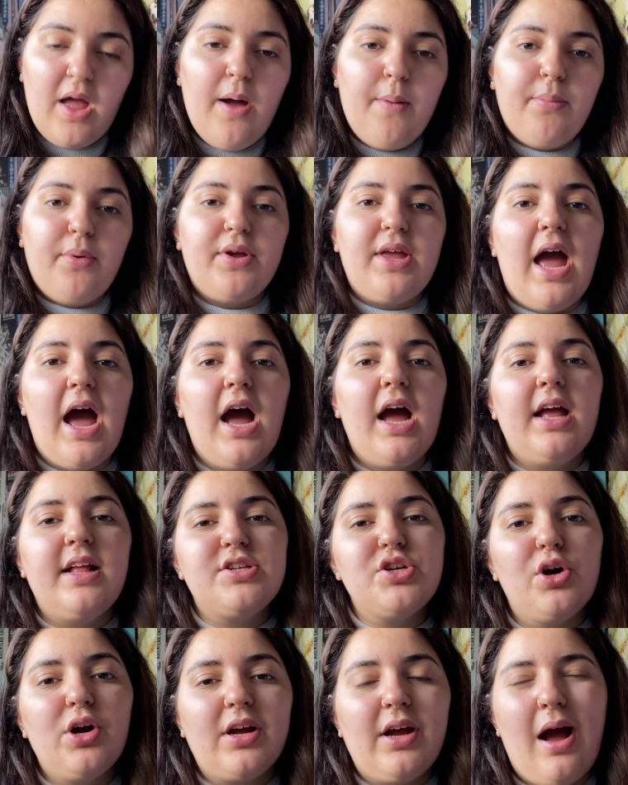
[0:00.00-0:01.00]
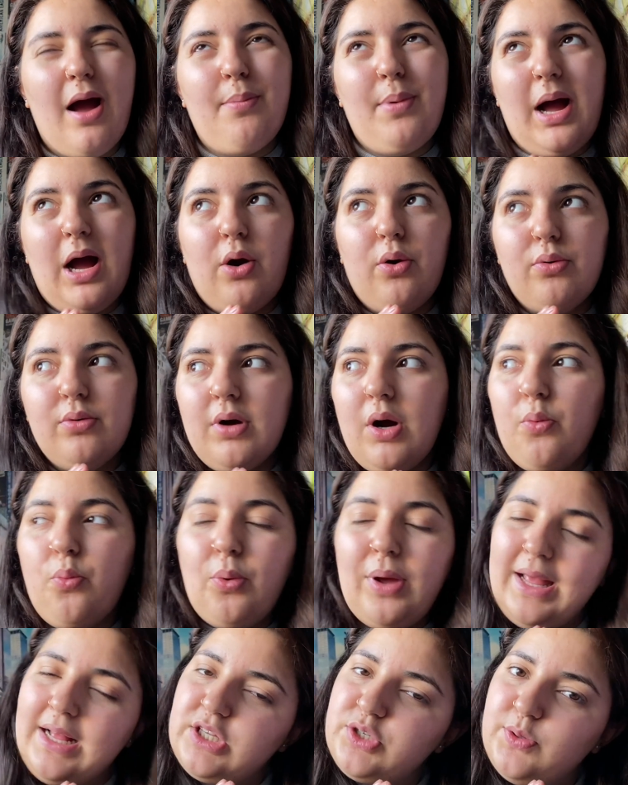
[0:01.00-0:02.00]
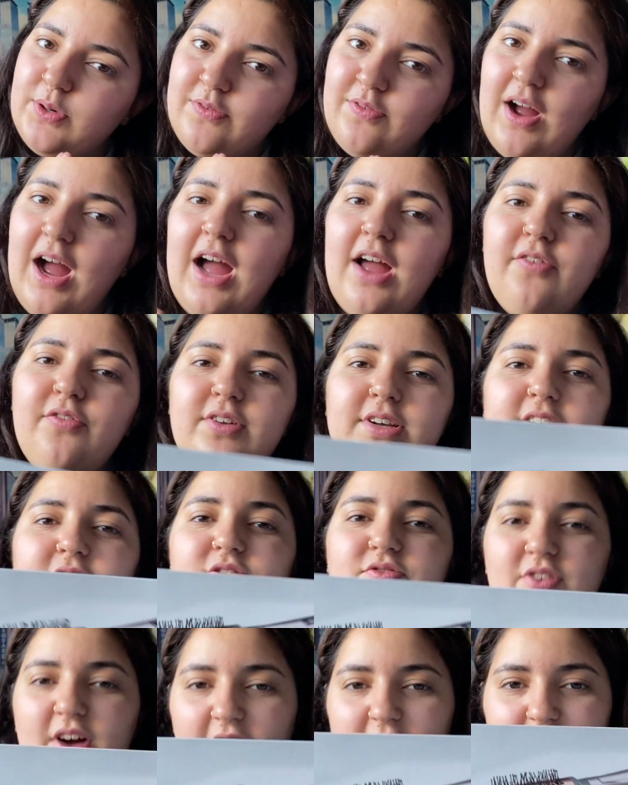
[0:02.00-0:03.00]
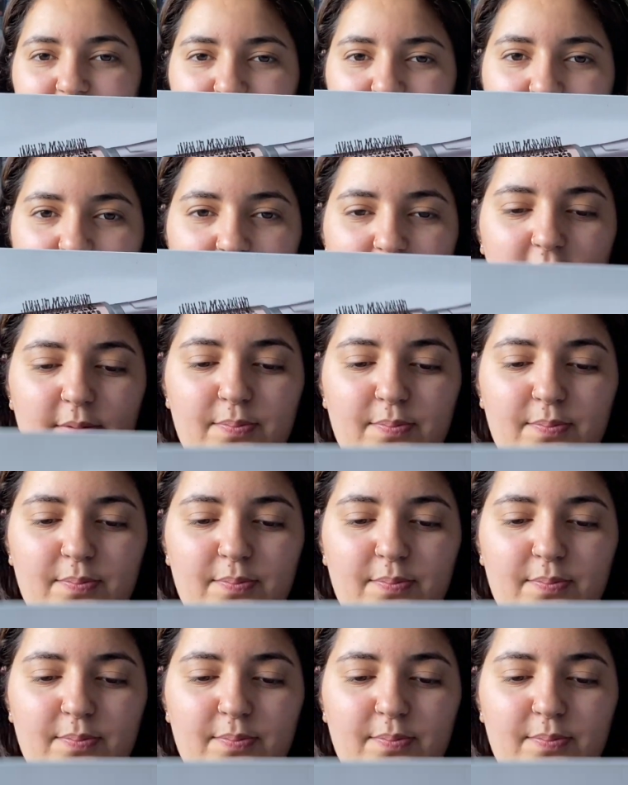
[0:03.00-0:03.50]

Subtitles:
But yeah, it took about a week to arrive and it's finally here.